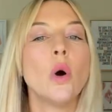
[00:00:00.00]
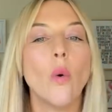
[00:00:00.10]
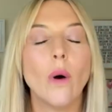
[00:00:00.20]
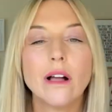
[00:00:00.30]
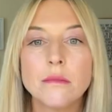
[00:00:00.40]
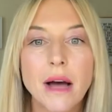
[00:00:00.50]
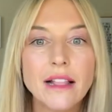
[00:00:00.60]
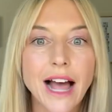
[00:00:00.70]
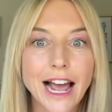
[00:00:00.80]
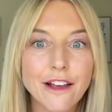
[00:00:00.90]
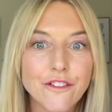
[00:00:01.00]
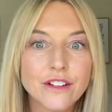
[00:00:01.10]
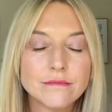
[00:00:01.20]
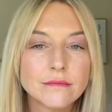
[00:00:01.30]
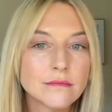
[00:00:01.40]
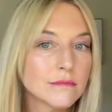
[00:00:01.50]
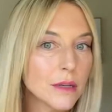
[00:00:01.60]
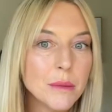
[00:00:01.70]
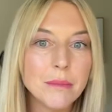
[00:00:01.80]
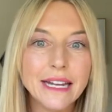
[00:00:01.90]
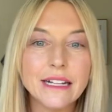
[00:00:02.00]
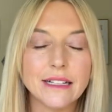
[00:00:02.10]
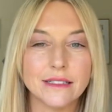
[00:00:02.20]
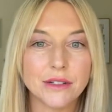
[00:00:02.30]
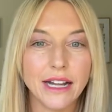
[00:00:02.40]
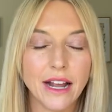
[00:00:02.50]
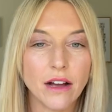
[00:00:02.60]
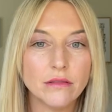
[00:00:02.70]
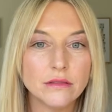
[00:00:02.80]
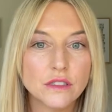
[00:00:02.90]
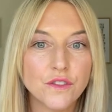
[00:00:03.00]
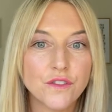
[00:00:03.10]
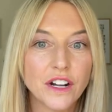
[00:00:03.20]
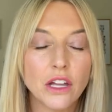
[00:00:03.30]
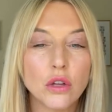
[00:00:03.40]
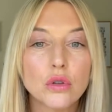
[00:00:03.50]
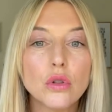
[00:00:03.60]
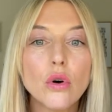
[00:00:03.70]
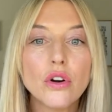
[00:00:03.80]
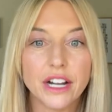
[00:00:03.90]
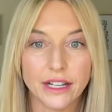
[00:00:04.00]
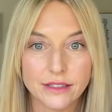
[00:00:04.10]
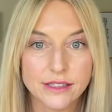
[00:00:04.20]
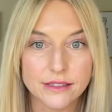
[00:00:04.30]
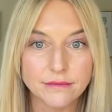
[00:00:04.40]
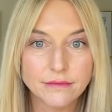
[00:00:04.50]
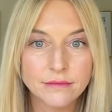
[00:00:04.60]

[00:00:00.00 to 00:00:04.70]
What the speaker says: Welcome to my life. I'm in maintenance right now. It's freaking glorious.